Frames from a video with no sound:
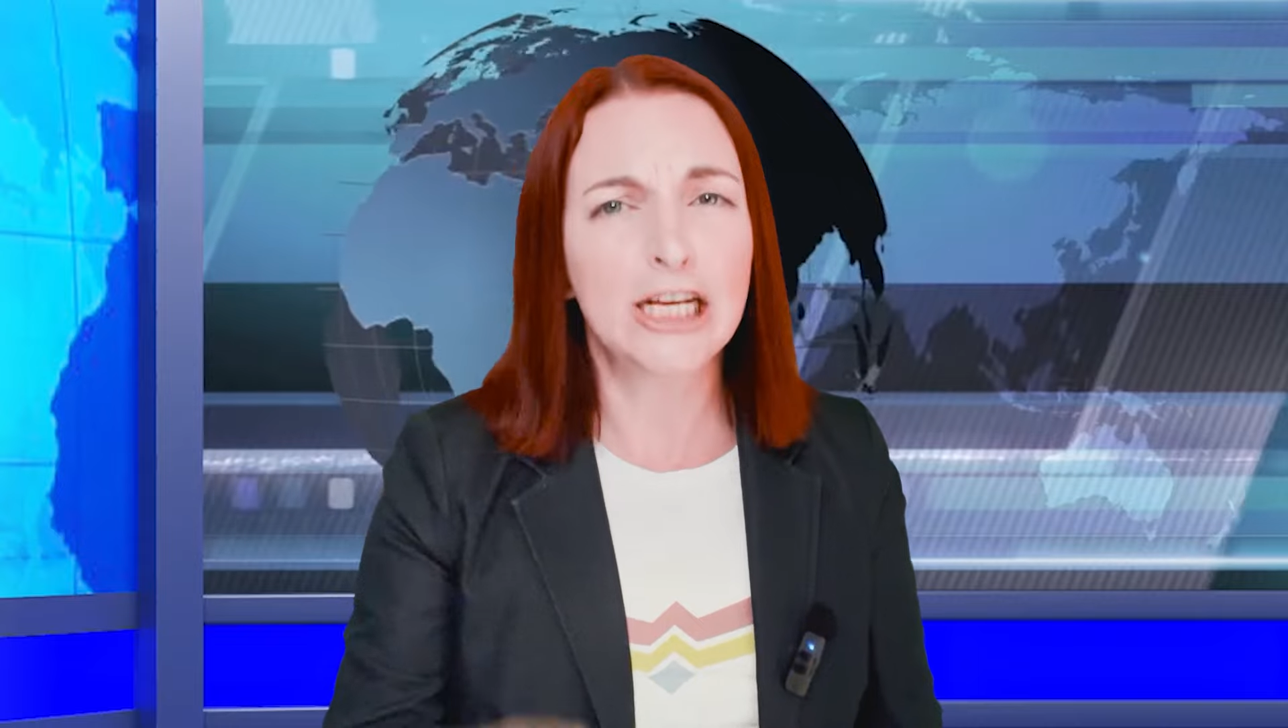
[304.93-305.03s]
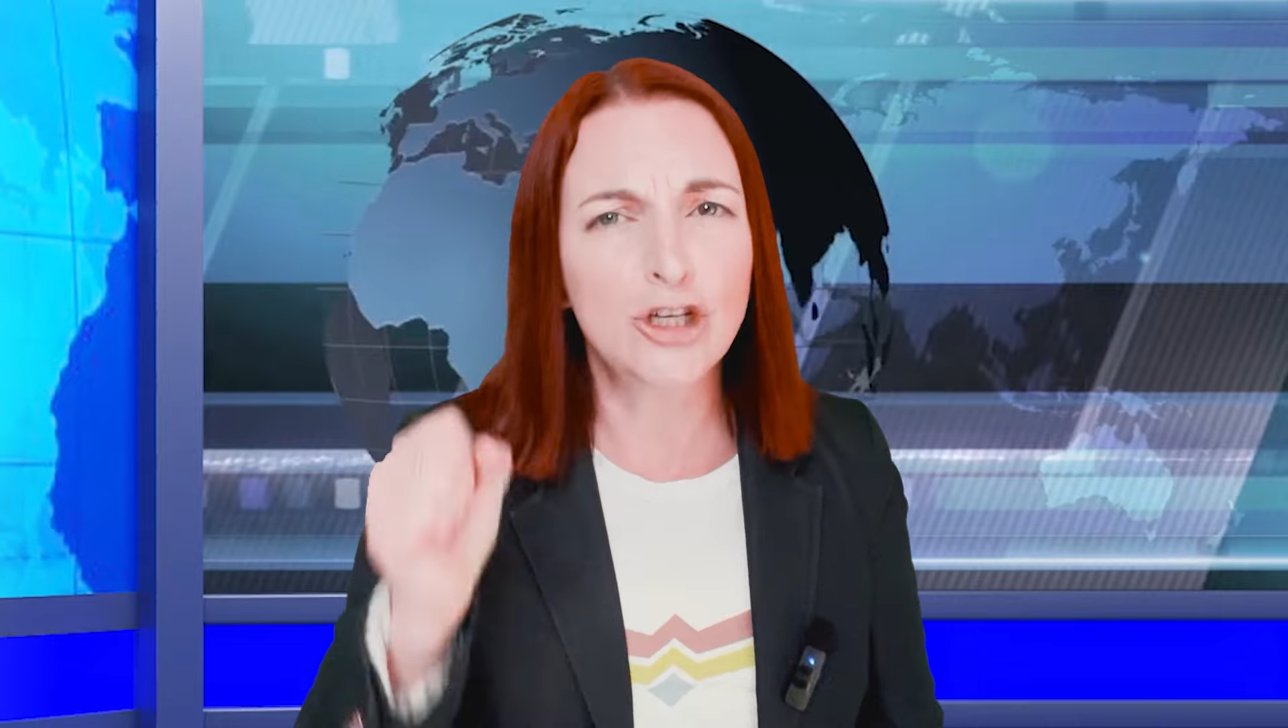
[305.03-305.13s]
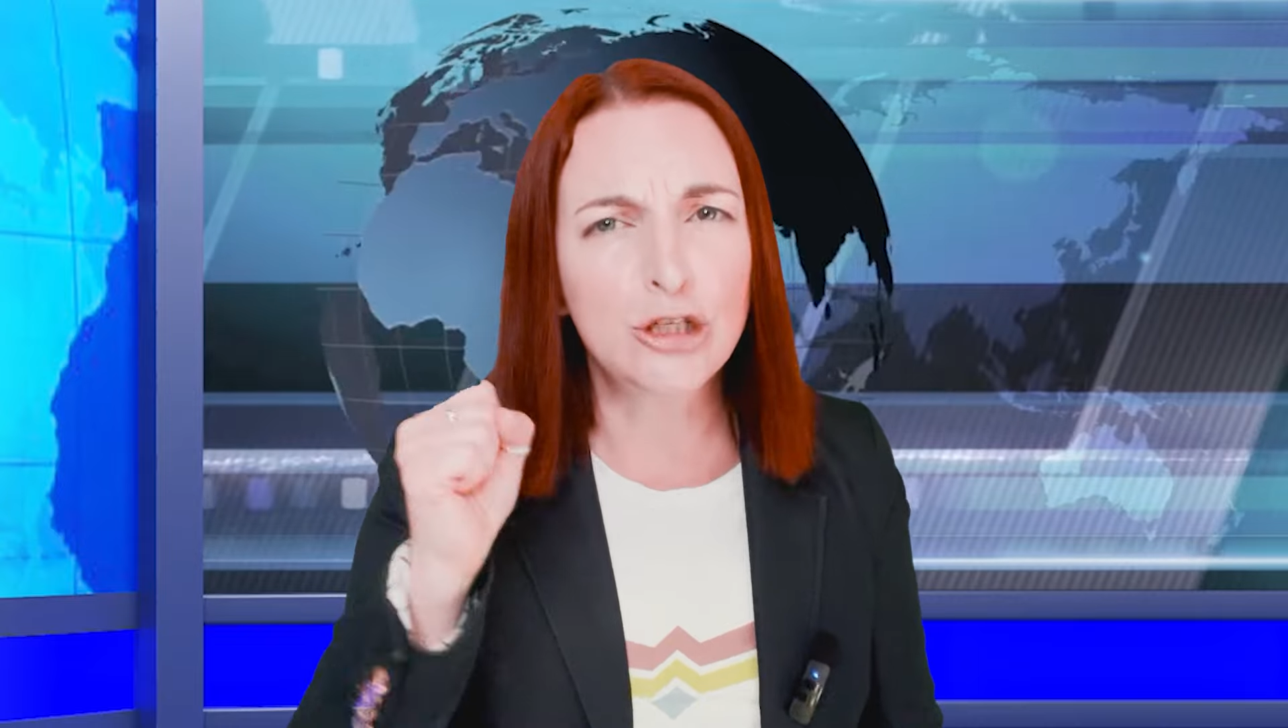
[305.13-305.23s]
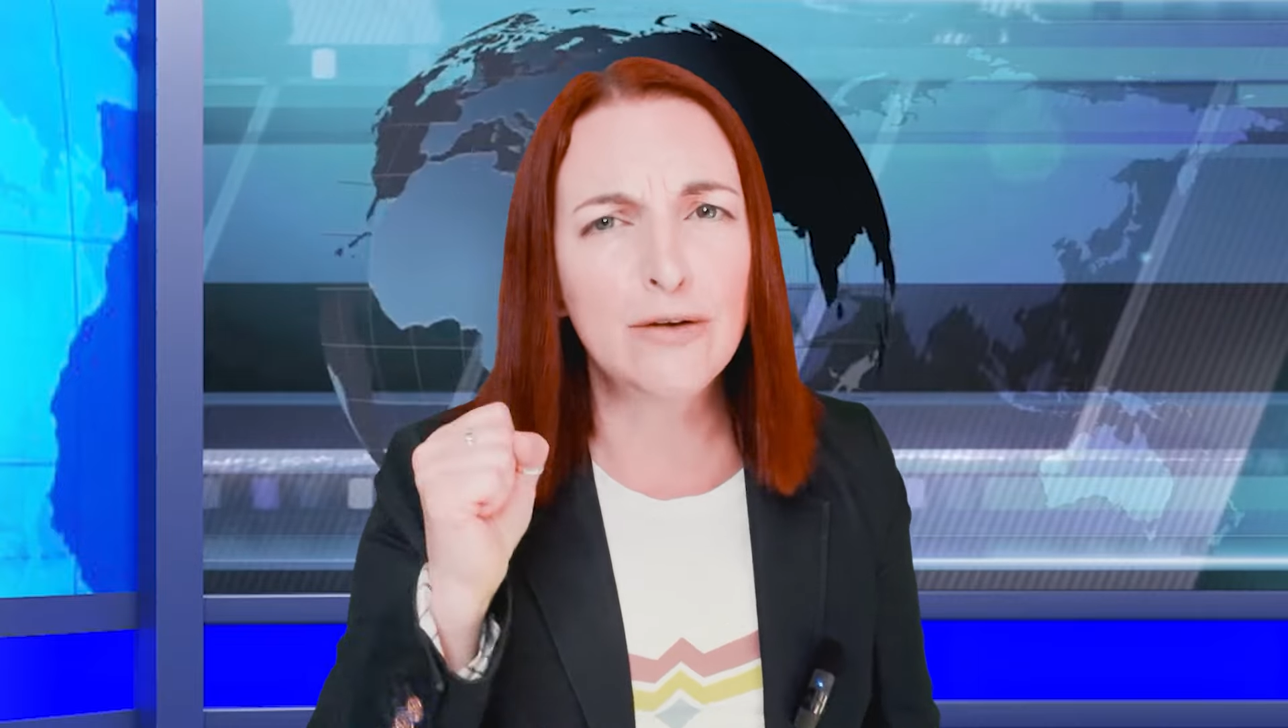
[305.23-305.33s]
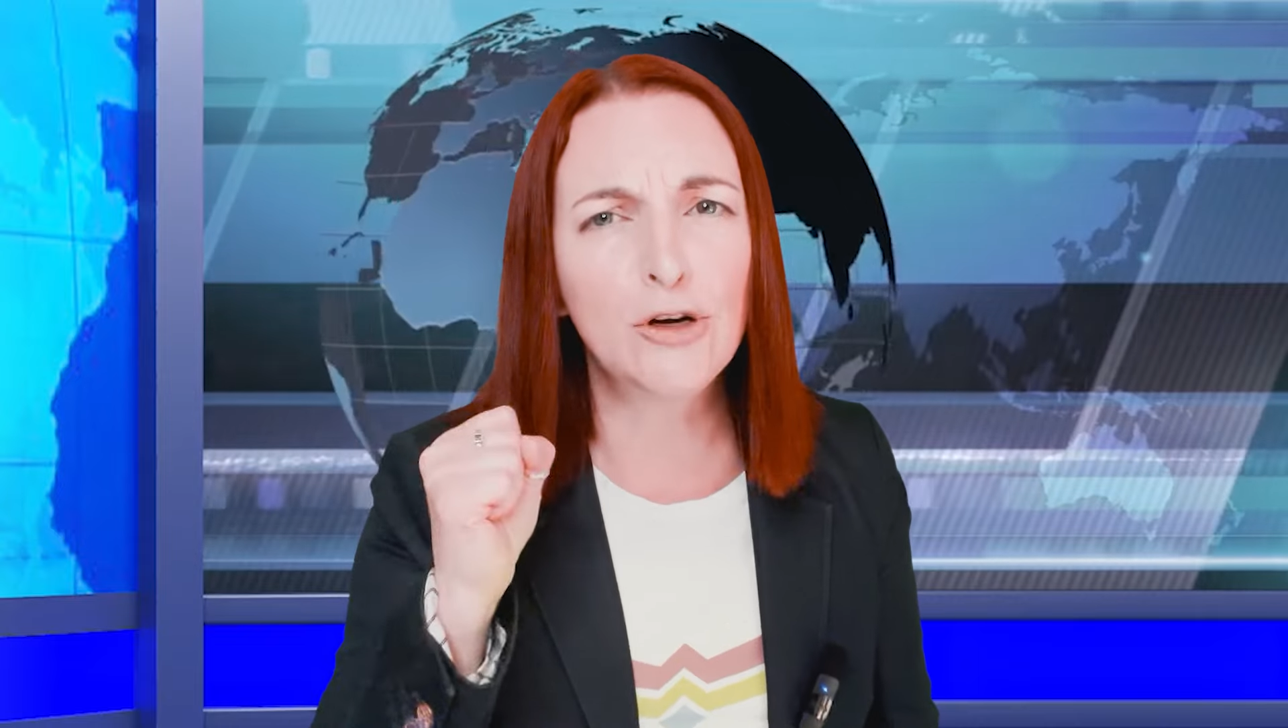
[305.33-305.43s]
Get
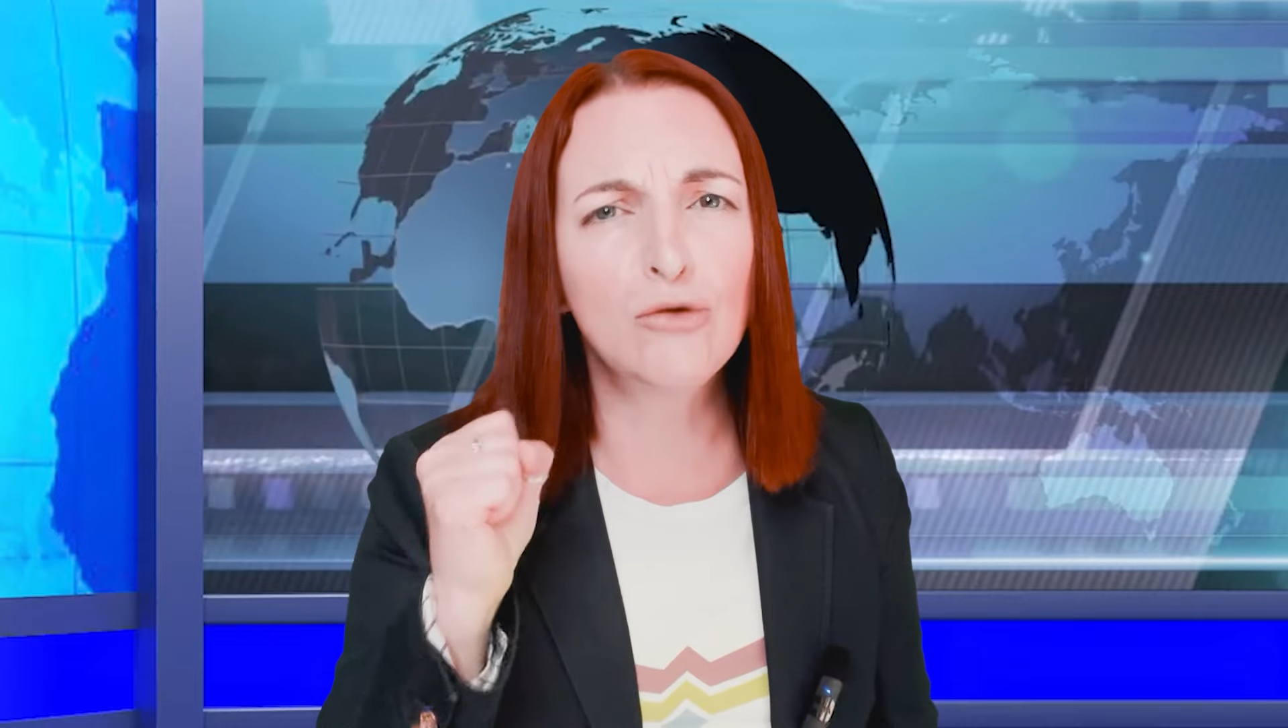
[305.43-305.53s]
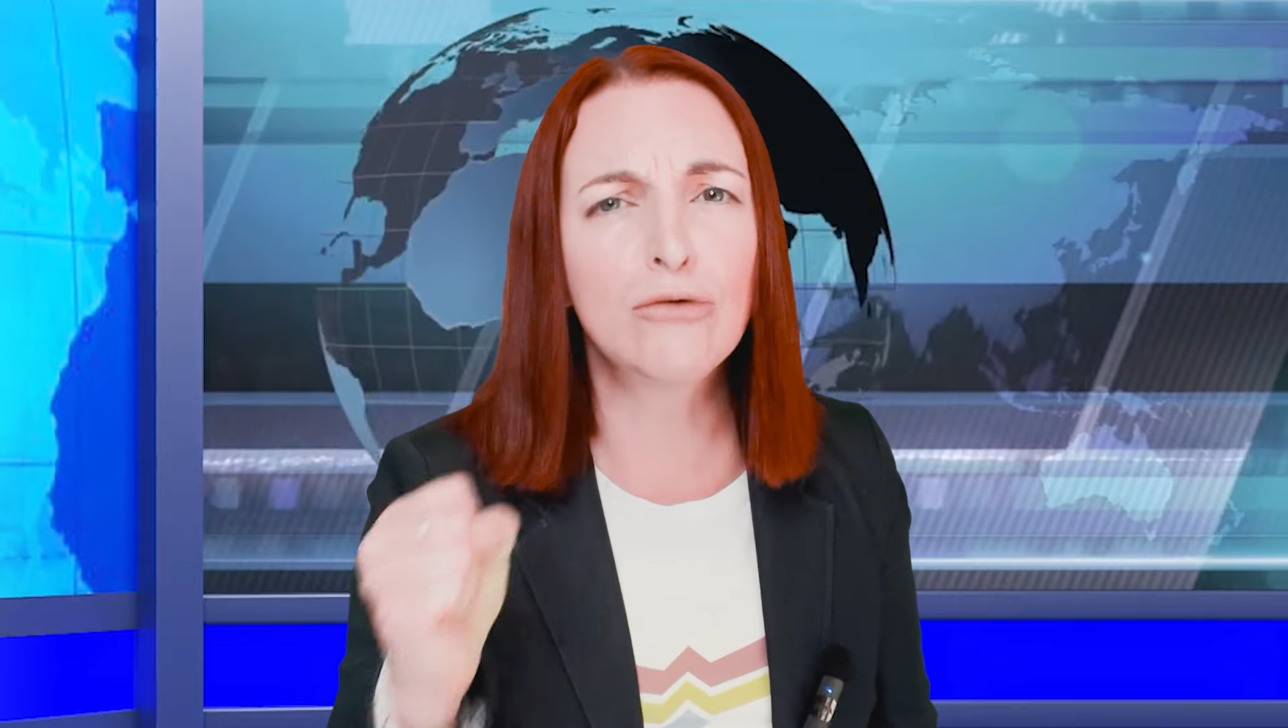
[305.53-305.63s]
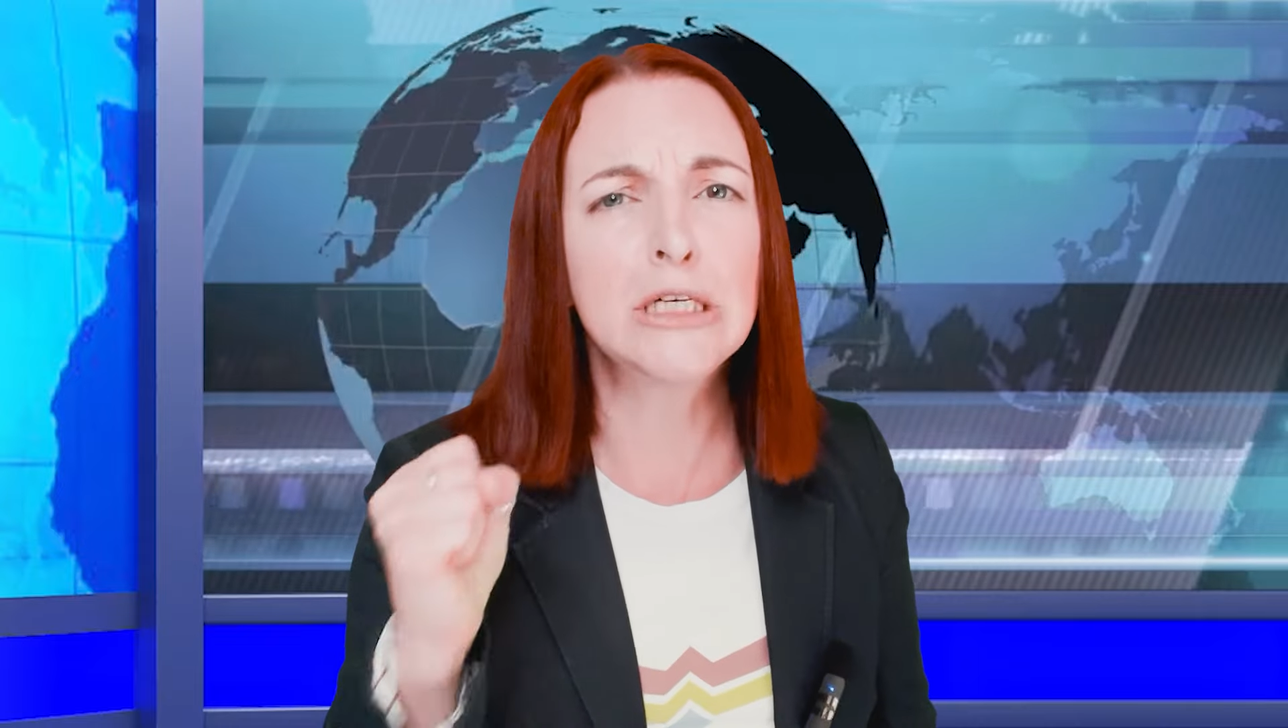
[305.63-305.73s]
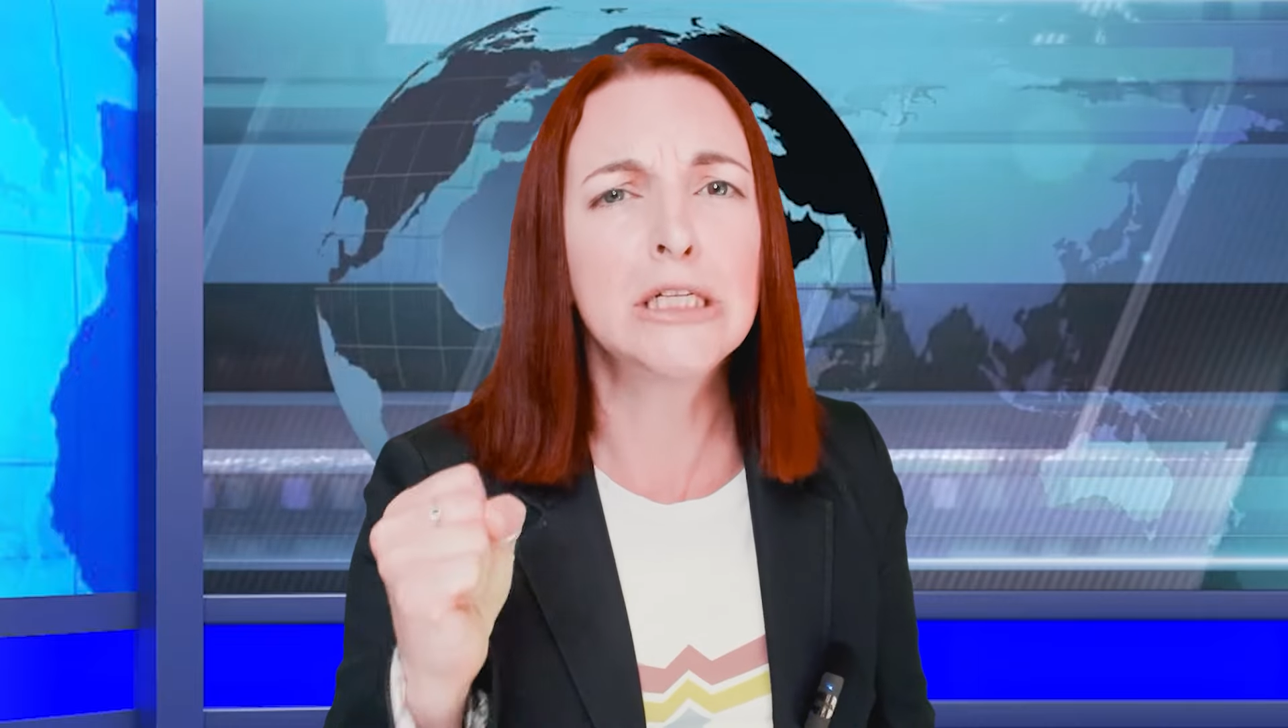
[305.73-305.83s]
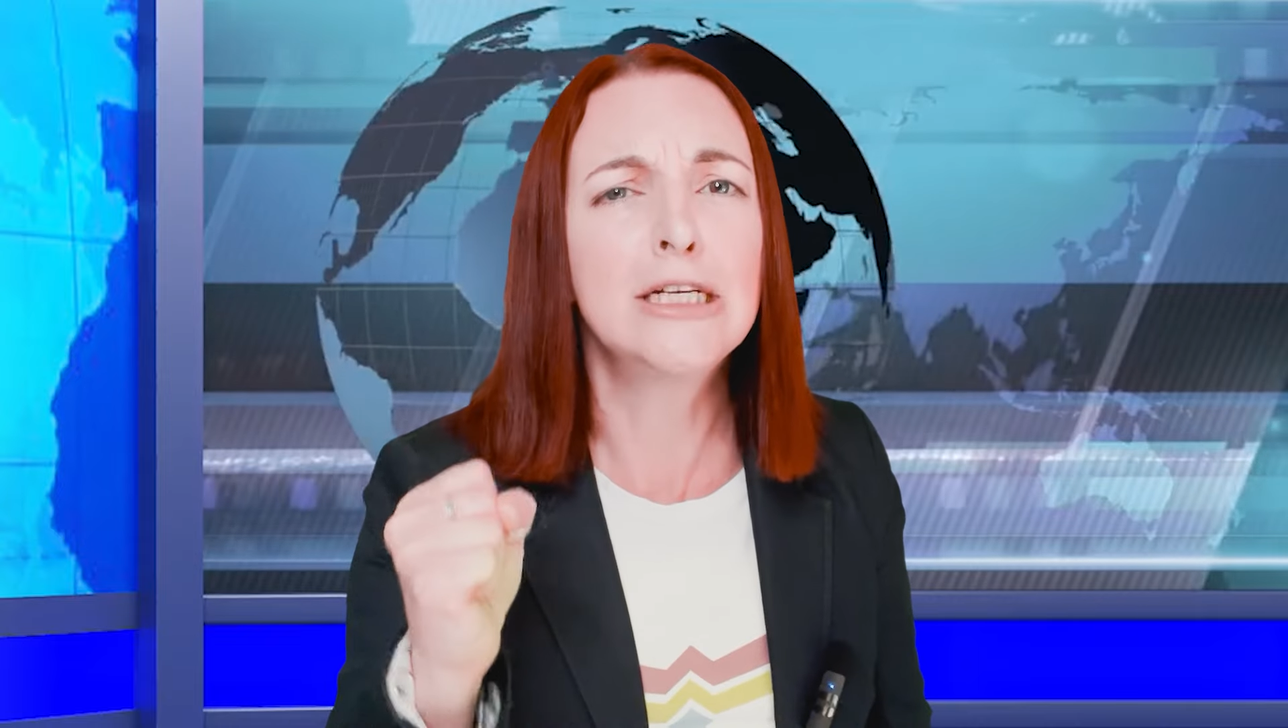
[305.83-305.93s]
yourself a
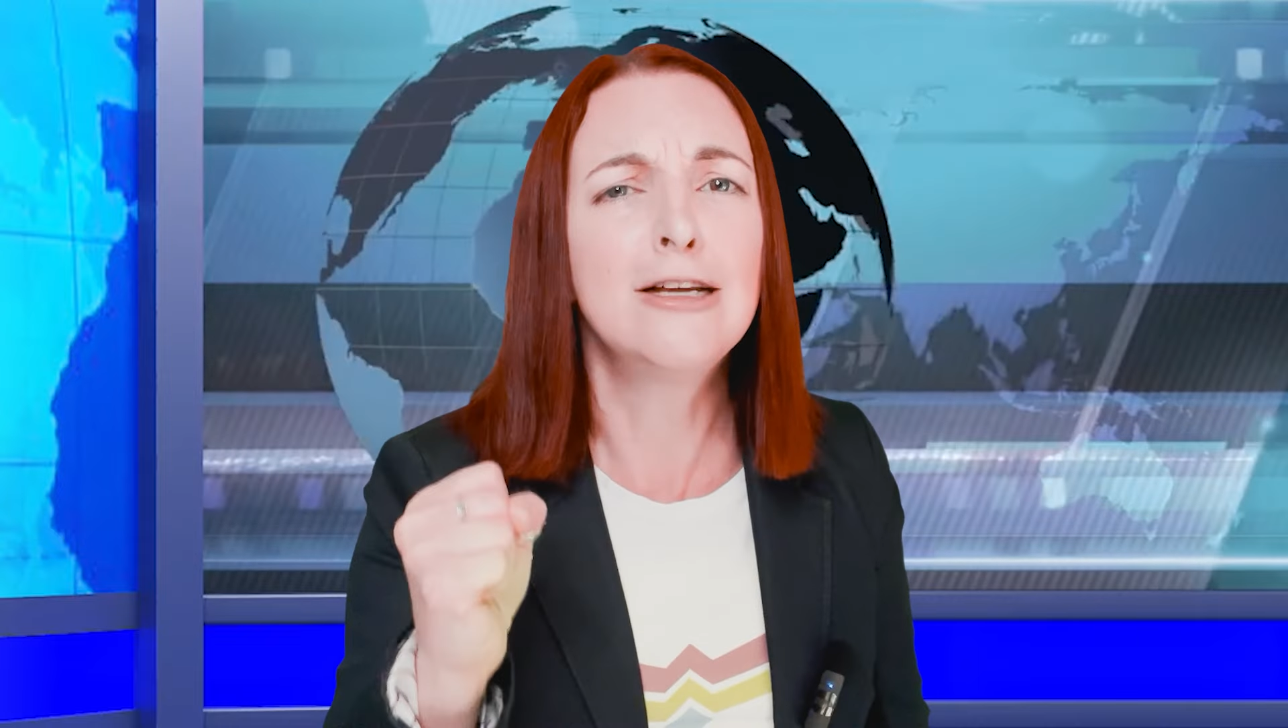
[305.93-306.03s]
really